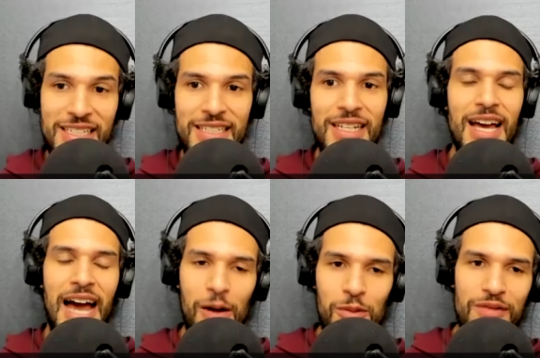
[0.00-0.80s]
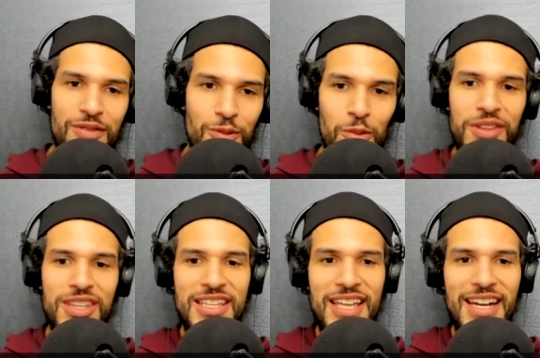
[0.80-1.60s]
it. However, one
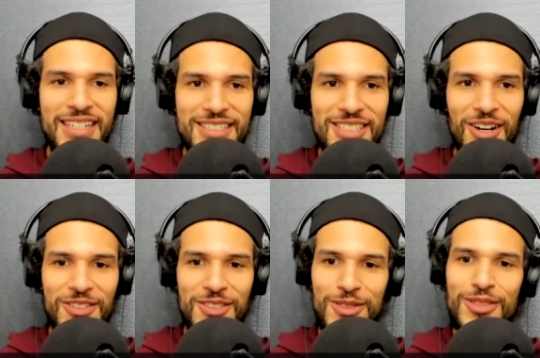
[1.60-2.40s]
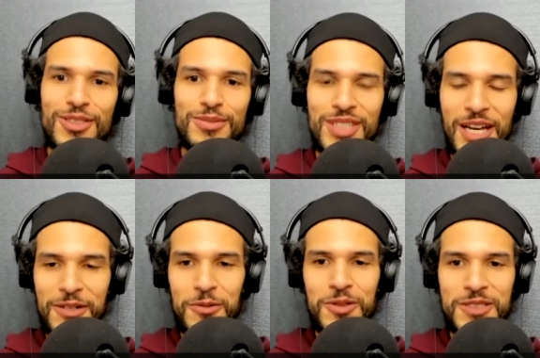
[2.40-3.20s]
thing that I did see on your YouTube
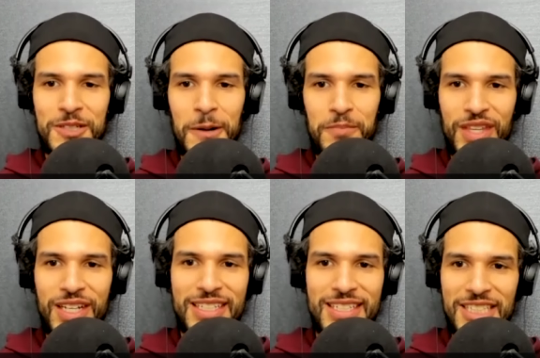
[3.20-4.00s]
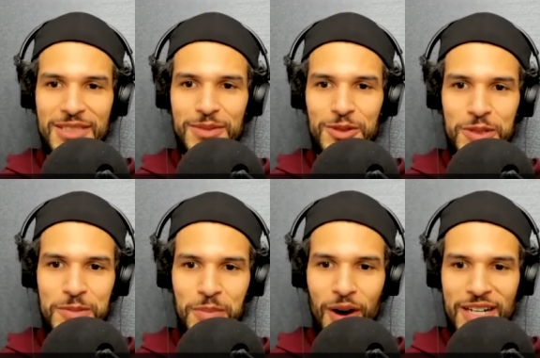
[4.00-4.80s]
channel was um, the connection
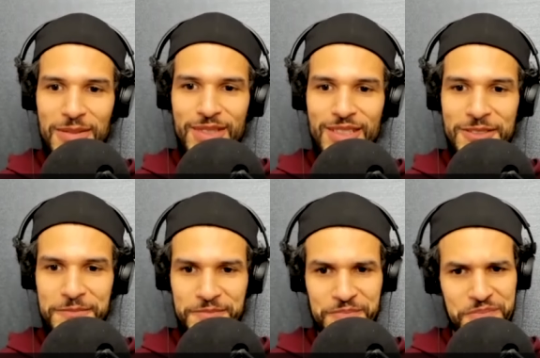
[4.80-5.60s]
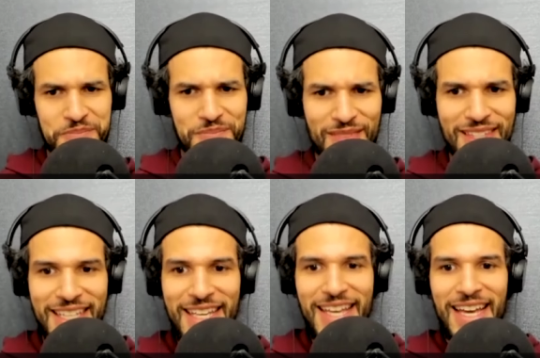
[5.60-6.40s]
between bodybuilding
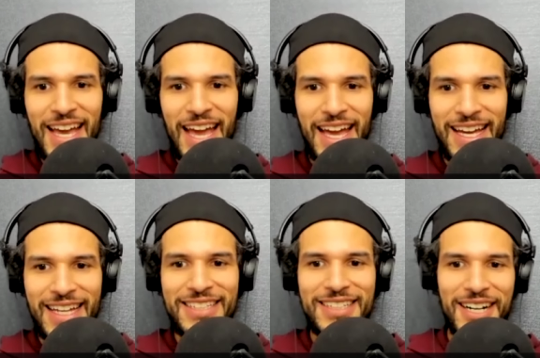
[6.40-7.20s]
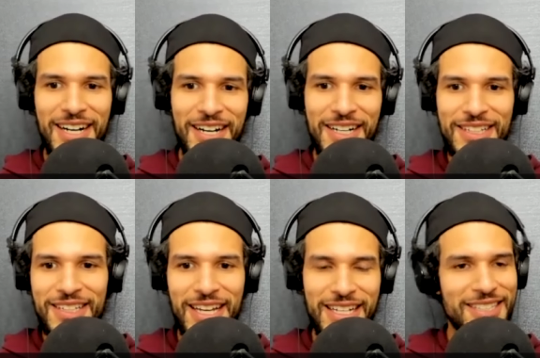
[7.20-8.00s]
and uh,
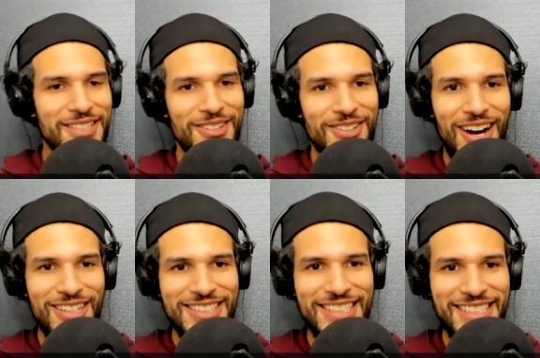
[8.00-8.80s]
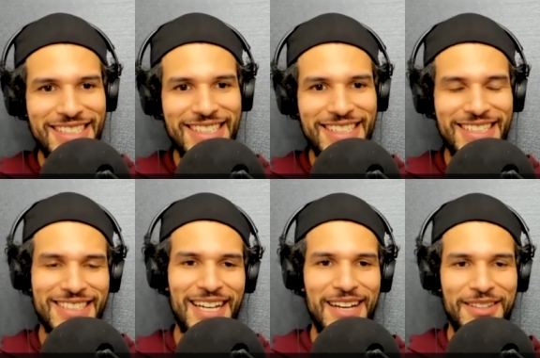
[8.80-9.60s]
like you know causing ED. Because
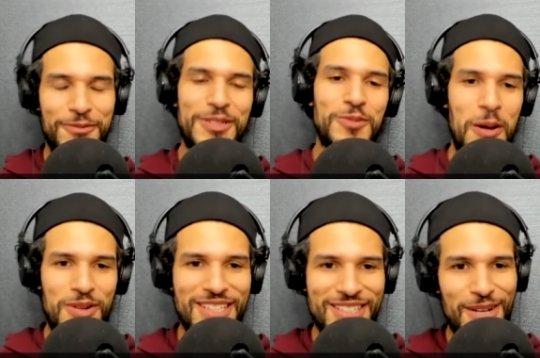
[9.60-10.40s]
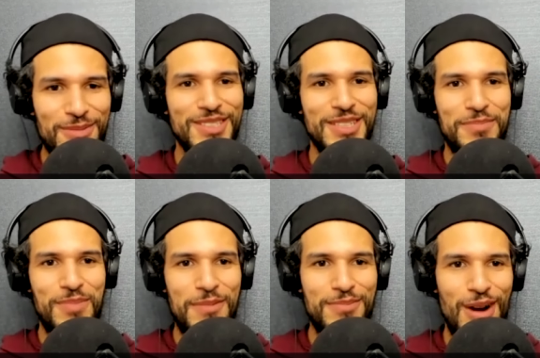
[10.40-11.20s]
uh, the reason why I bring this up, because in
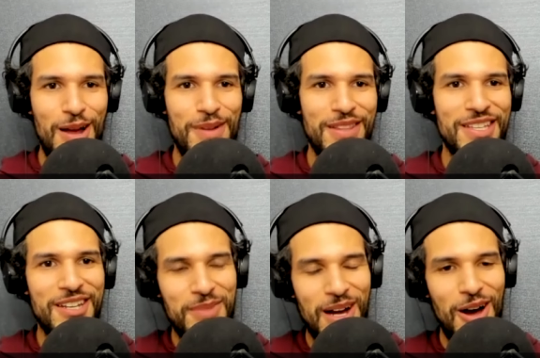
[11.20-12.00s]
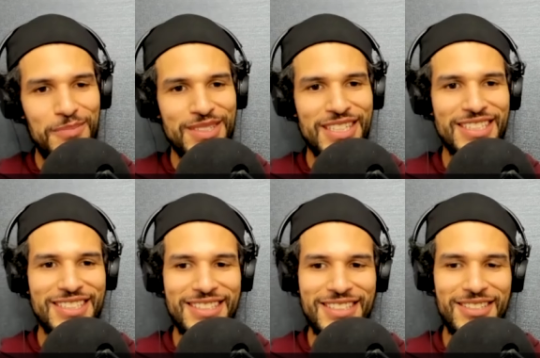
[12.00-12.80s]
my prep at the end of my
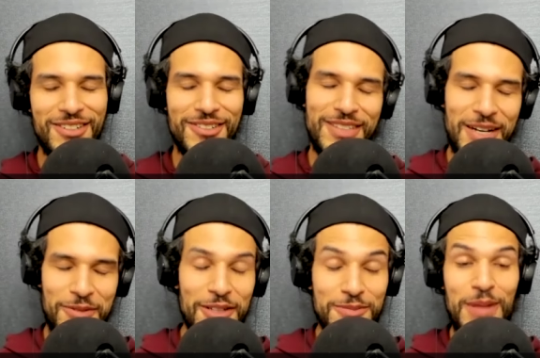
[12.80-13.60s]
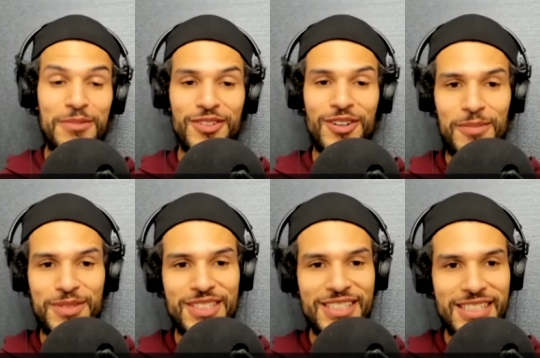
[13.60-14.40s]
competition, you know, like when I was prepping for
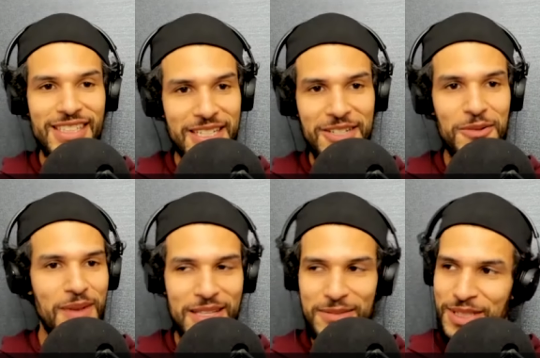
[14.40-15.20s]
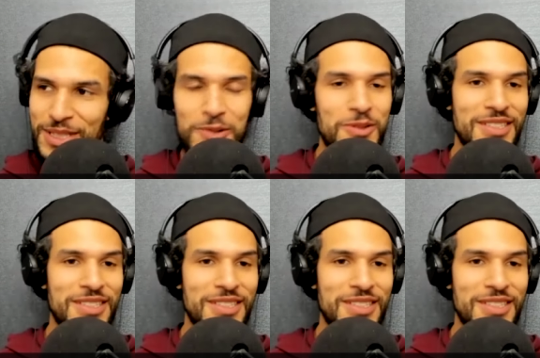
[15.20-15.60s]
competition, like yo, my libido was